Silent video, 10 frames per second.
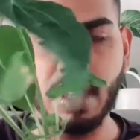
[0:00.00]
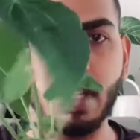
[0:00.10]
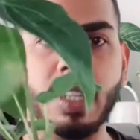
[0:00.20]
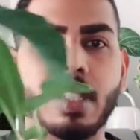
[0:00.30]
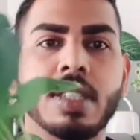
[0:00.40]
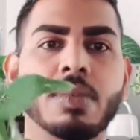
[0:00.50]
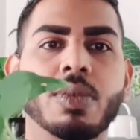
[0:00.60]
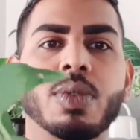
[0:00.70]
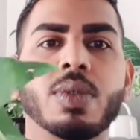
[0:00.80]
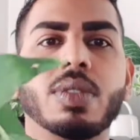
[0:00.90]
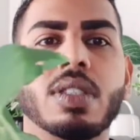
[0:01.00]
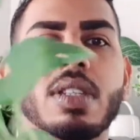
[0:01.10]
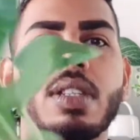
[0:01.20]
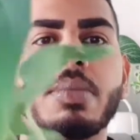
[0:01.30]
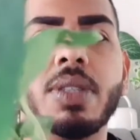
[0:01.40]
There's some roots here.
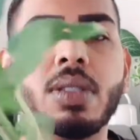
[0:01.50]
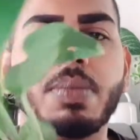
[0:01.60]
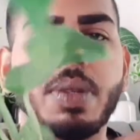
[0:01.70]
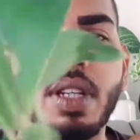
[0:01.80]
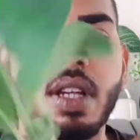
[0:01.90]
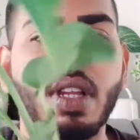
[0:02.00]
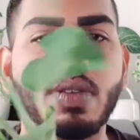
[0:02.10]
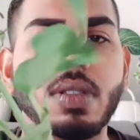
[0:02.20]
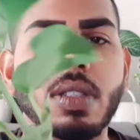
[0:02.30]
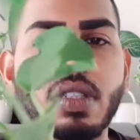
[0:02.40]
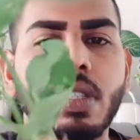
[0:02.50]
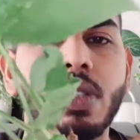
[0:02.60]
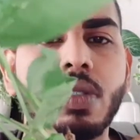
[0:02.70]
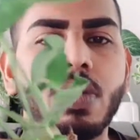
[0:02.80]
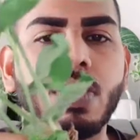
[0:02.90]
Let me just put it closer
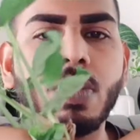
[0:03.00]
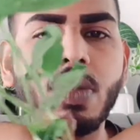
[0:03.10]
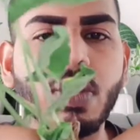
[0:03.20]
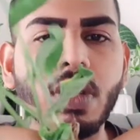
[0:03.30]
to you.